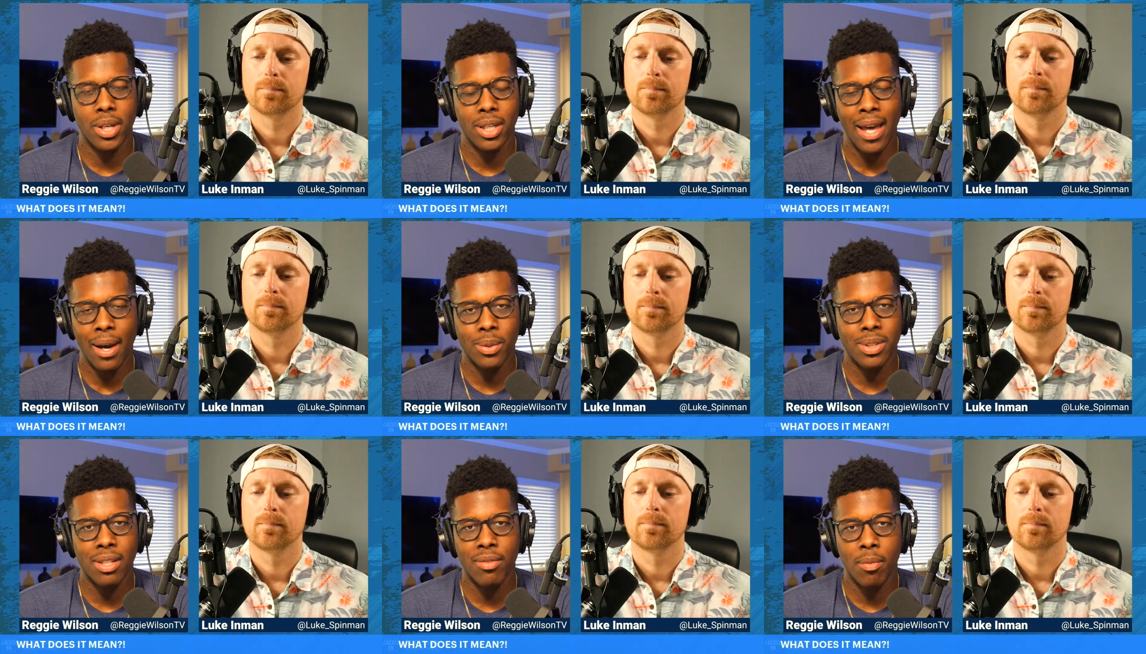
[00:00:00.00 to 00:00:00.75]
Speaker 1: was
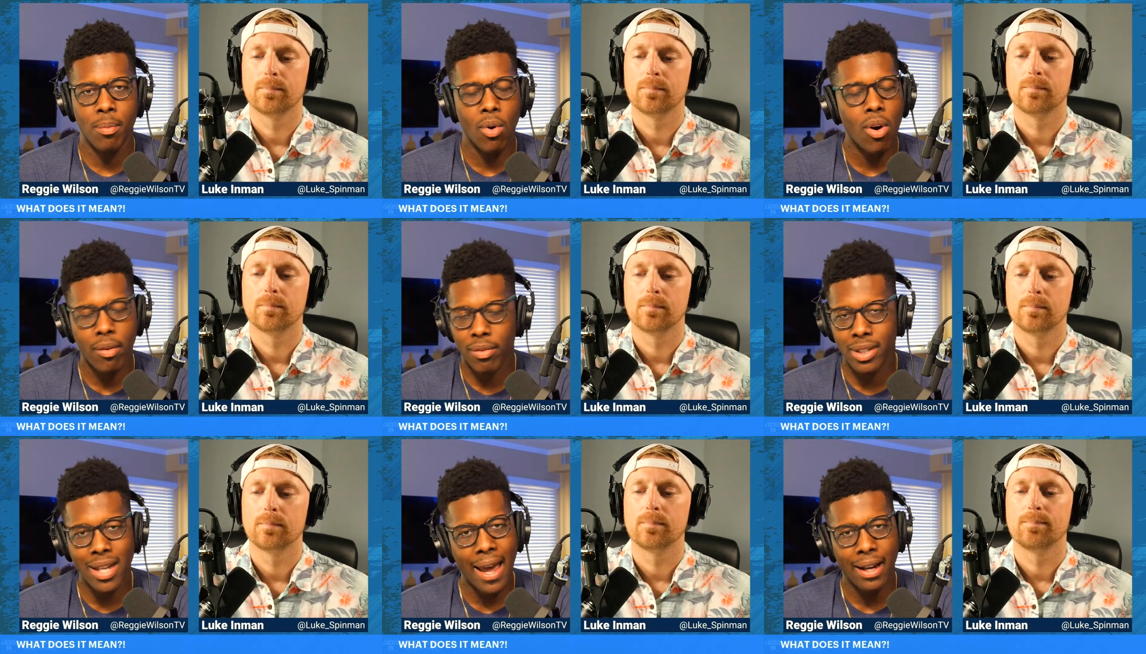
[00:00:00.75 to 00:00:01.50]
even more of a
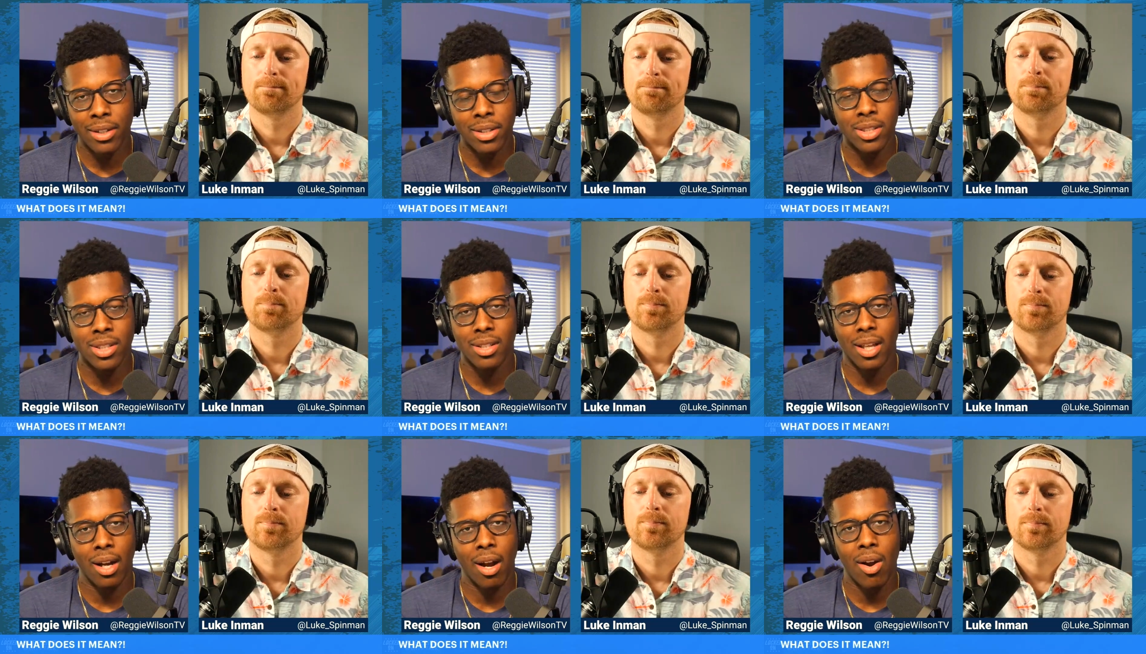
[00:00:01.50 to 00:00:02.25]
dagger. It's just like,
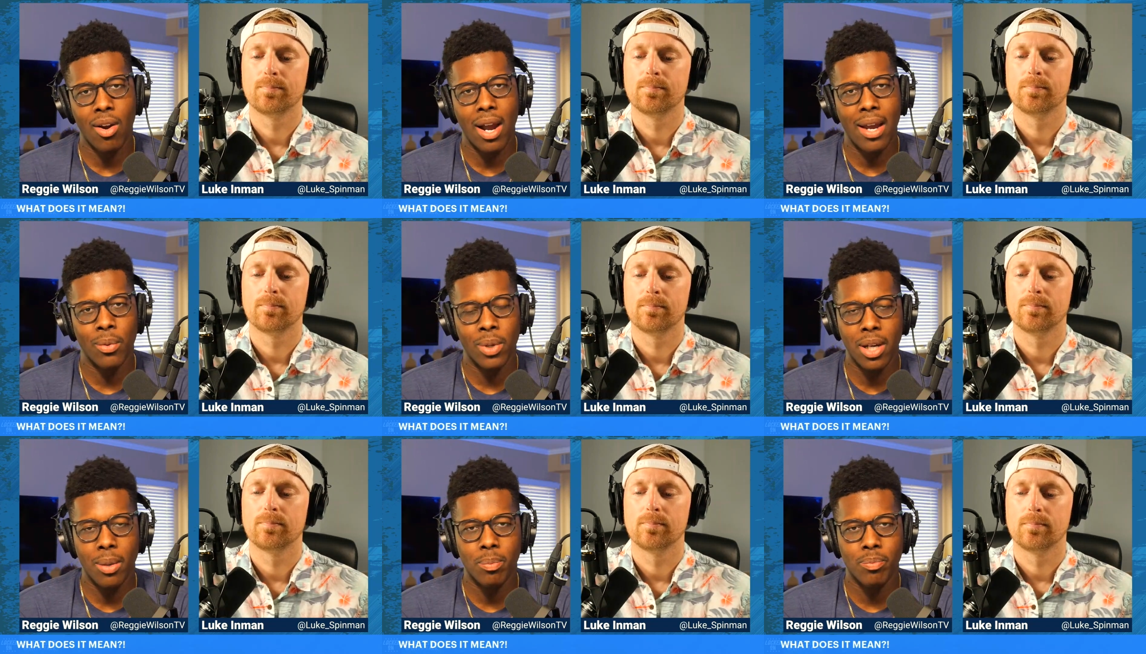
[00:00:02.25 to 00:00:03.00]
all right, well,
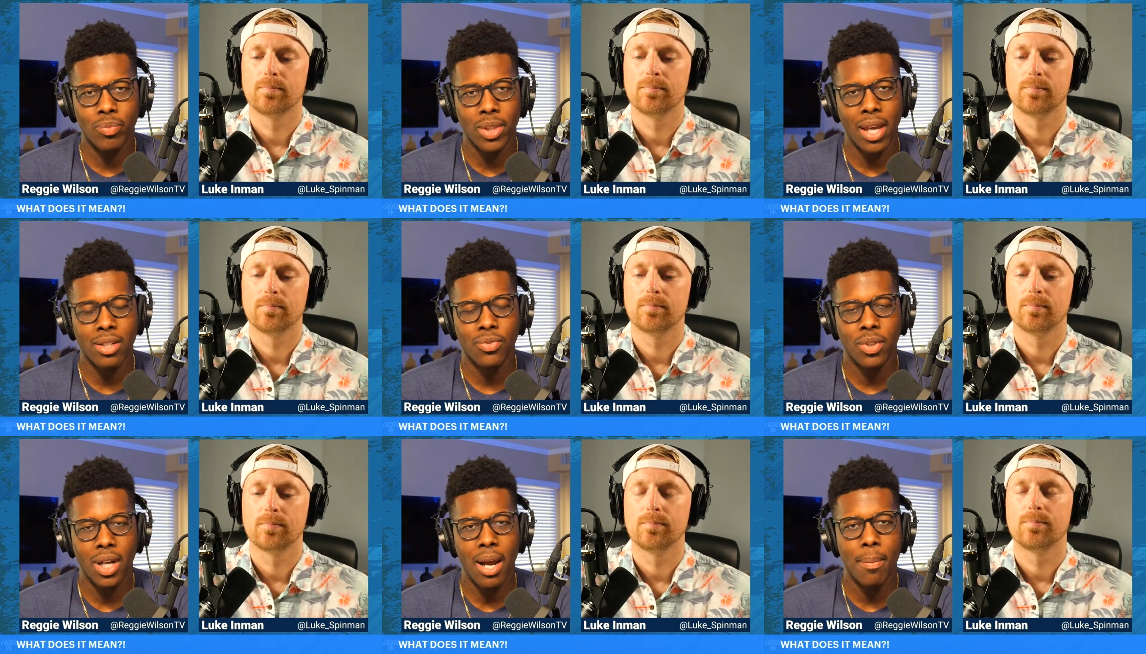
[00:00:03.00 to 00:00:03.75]
thanks for
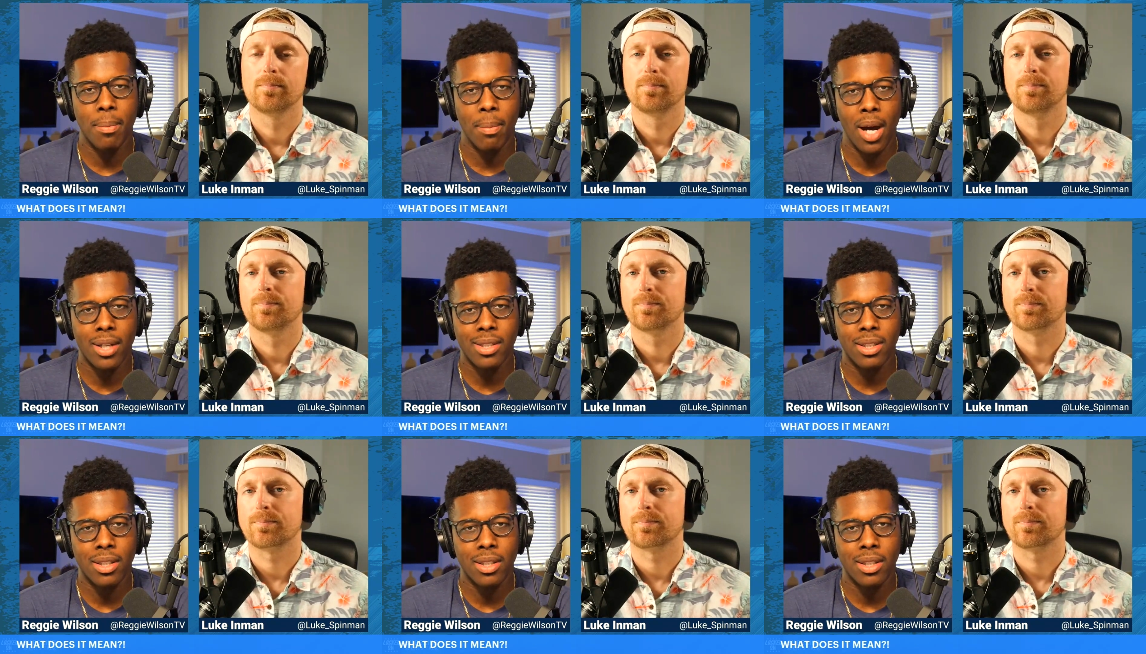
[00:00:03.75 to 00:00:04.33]
coming, Boston.